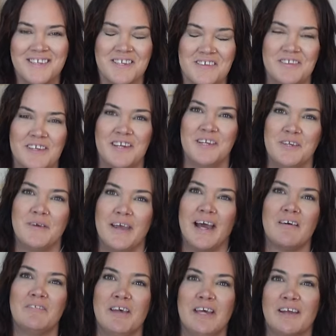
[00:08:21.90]
So there you
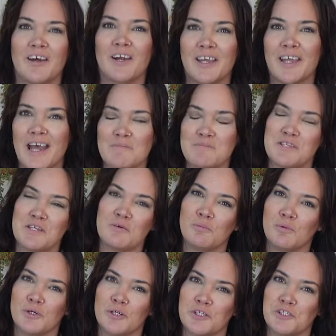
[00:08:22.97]
have it, our capsule
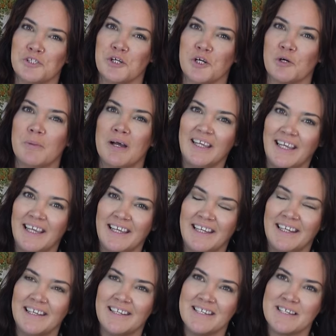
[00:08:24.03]
wardrobe
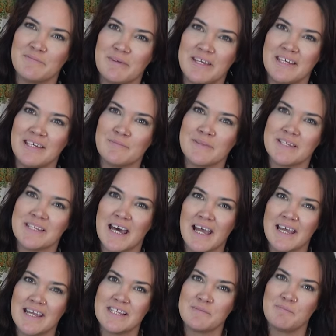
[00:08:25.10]
in this medium
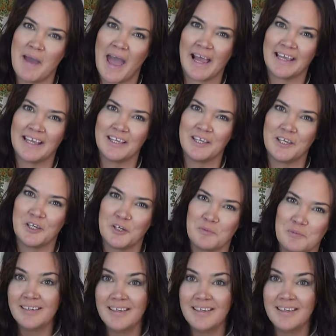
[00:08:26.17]
sized packing cube.